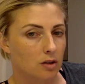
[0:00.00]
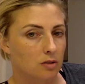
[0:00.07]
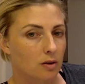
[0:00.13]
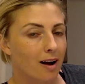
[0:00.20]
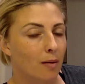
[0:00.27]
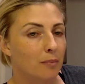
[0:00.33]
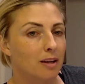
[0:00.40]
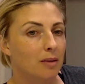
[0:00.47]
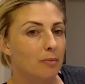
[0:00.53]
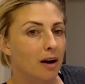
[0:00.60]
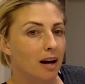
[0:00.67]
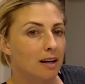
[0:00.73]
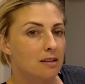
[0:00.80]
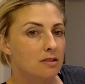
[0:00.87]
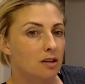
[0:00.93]
So how many
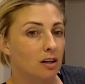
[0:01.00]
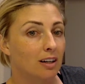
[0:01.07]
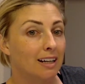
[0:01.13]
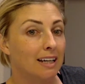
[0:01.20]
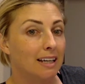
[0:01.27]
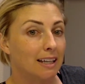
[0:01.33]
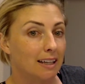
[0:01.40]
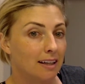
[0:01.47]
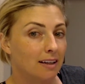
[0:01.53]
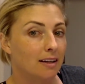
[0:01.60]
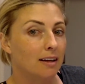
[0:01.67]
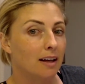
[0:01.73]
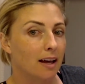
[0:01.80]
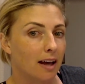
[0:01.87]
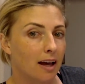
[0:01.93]
pints are
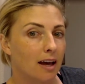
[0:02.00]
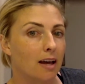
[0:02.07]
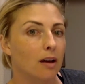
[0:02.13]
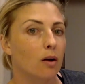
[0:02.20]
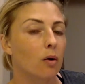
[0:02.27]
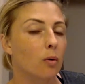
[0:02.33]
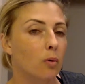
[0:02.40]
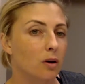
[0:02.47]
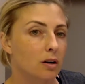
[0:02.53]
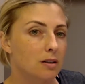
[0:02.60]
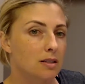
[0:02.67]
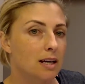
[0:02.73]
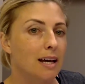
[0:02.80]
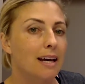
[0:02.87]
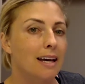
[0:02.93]
in a quart?